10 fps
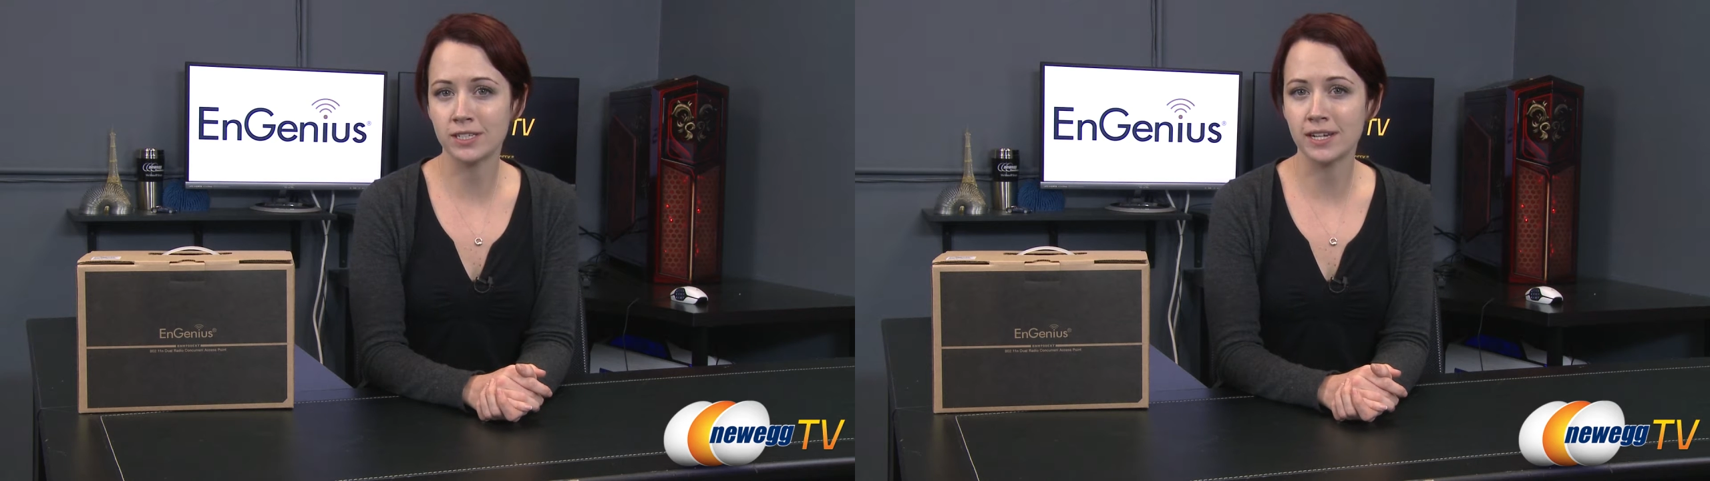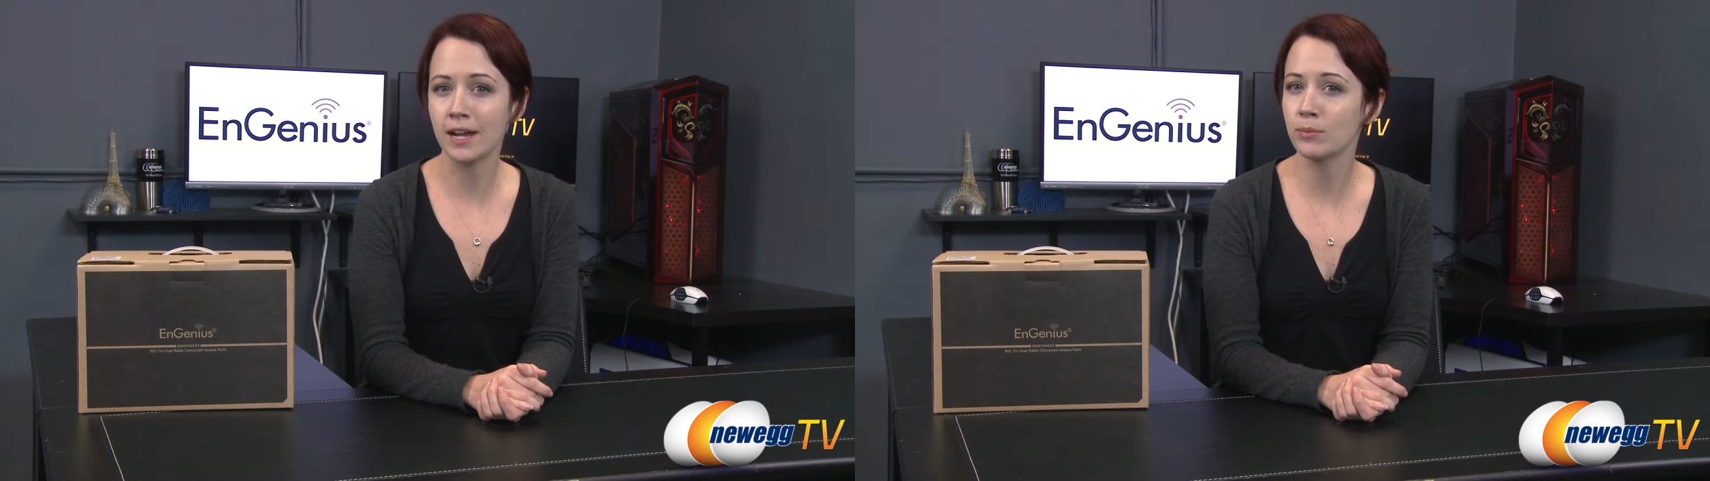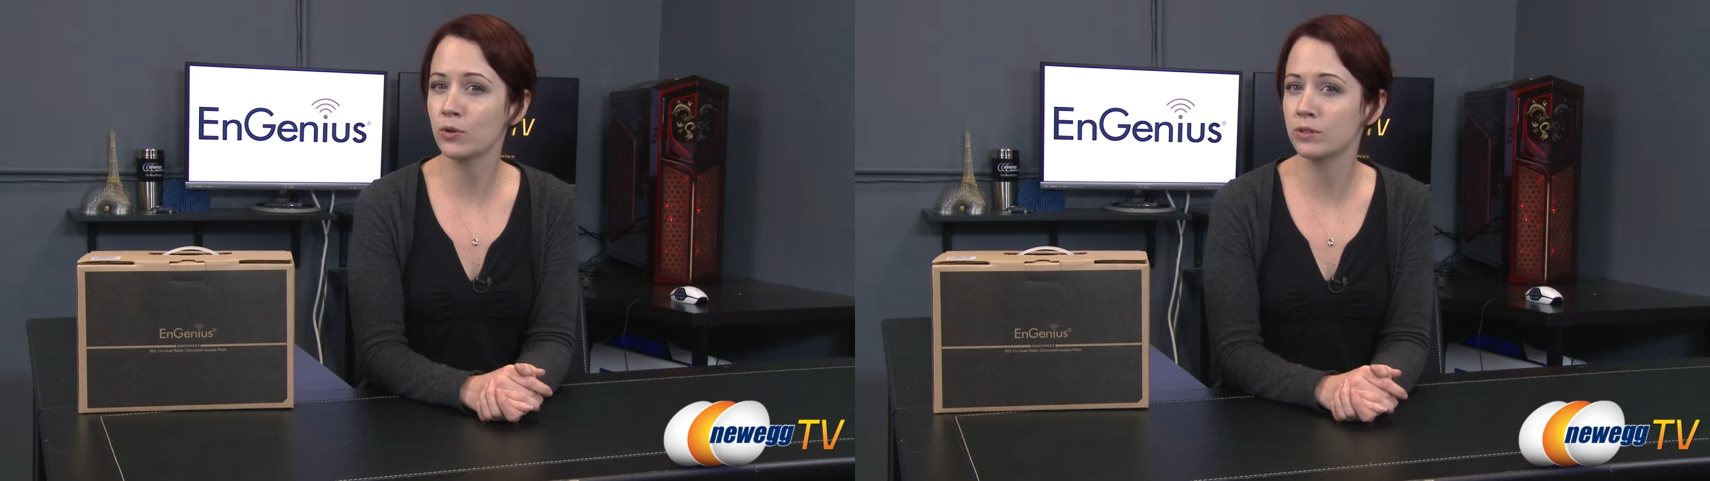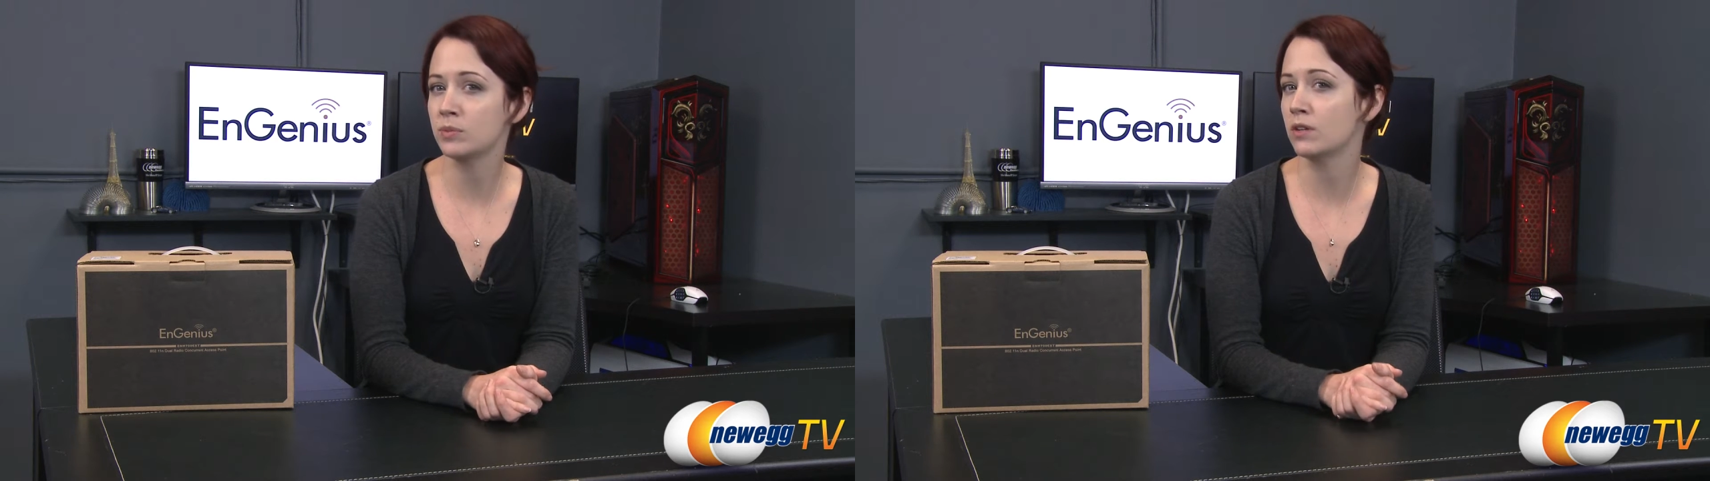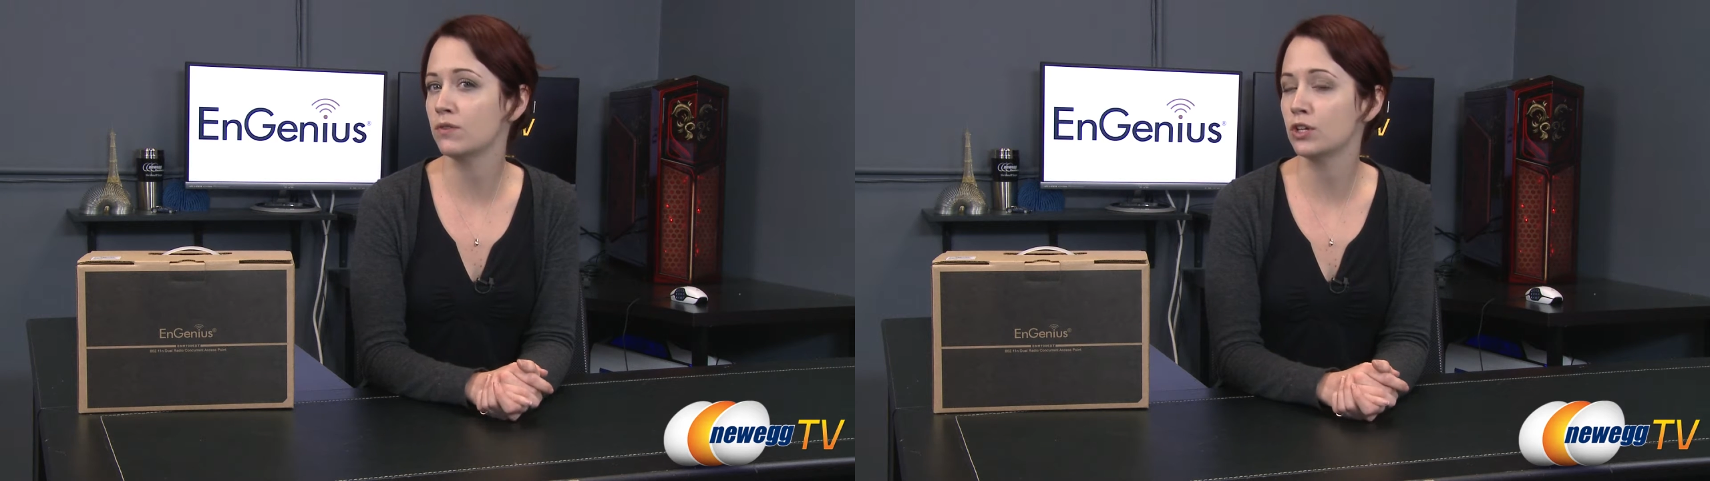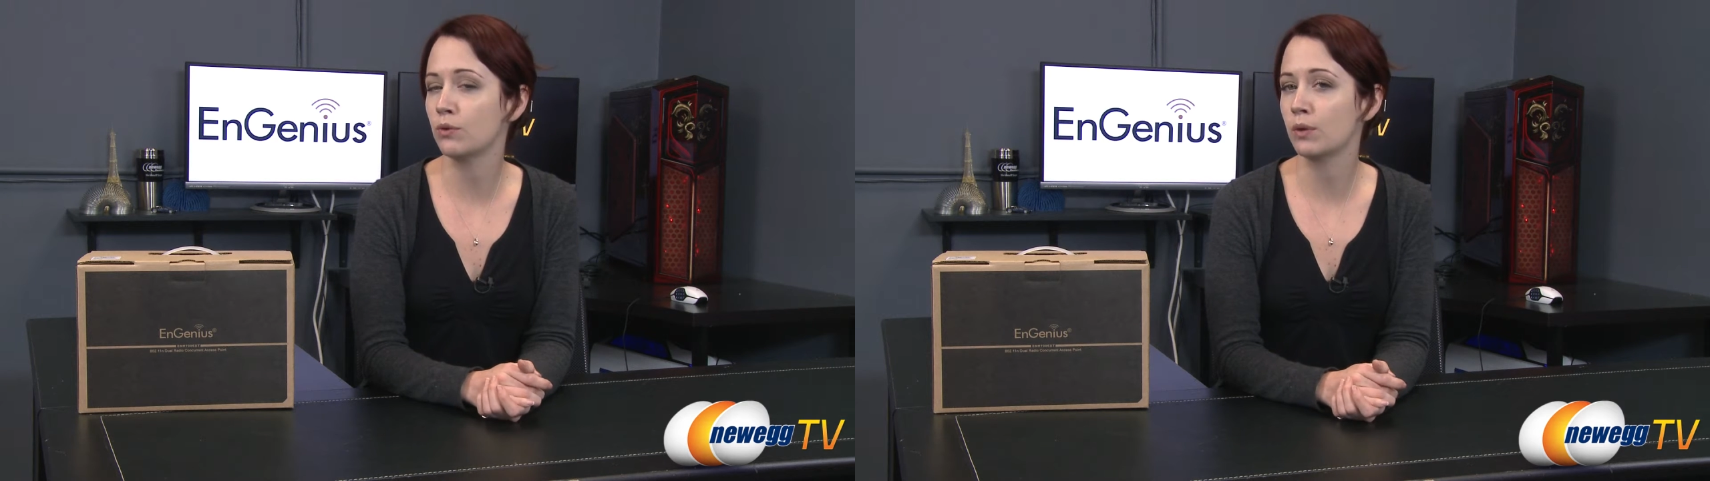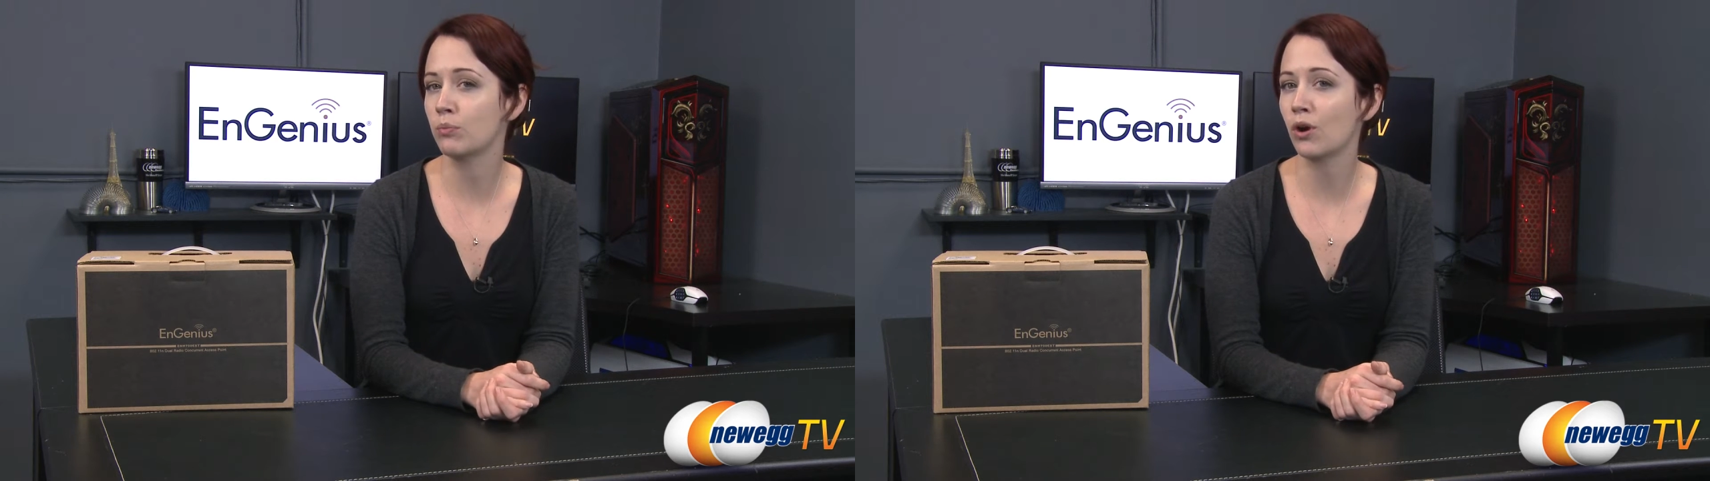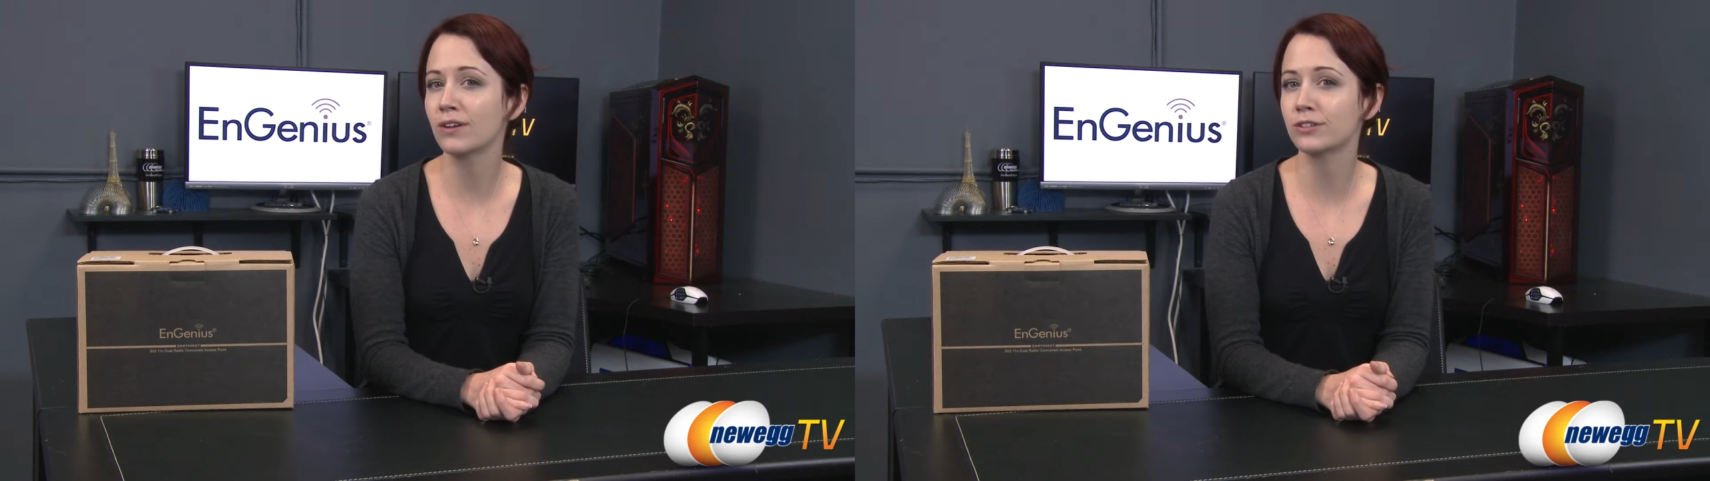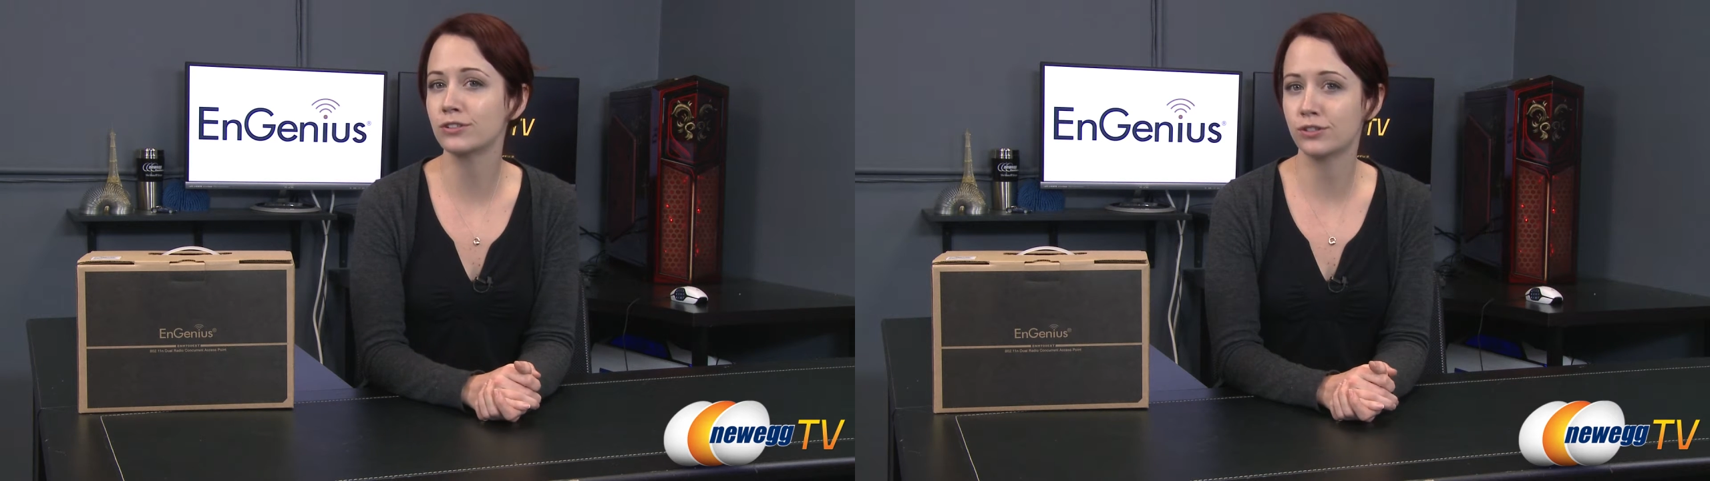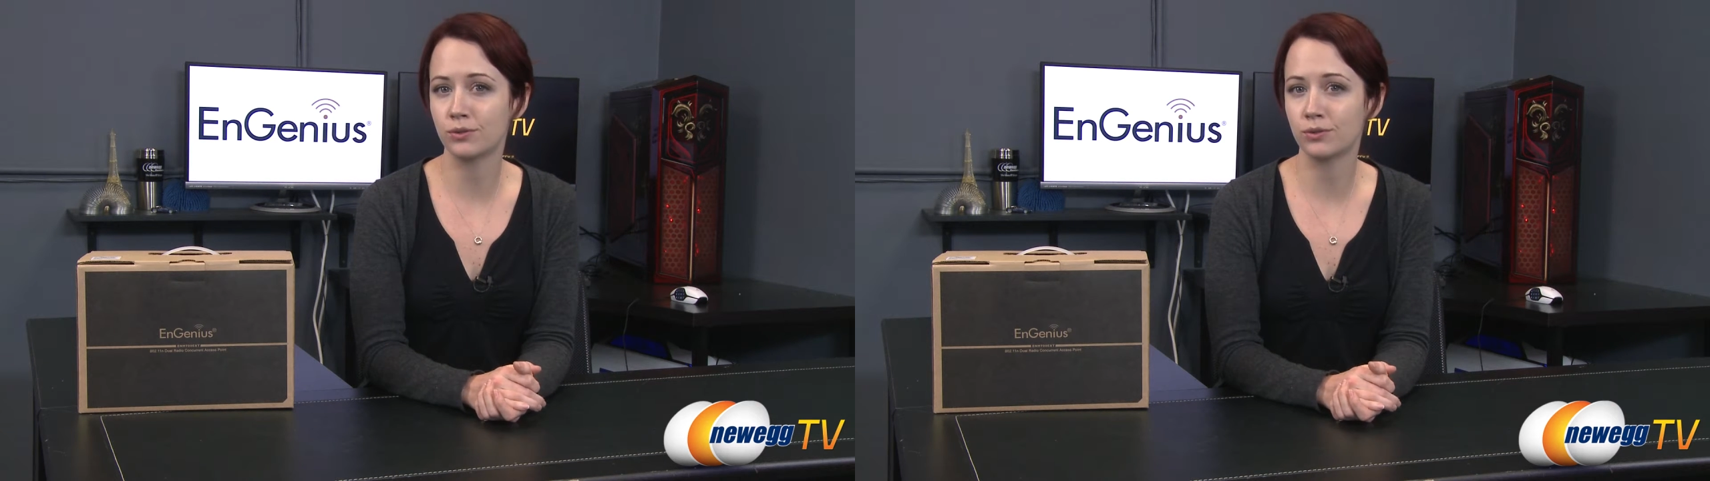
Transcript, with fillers: Today I'm going to be giving you a product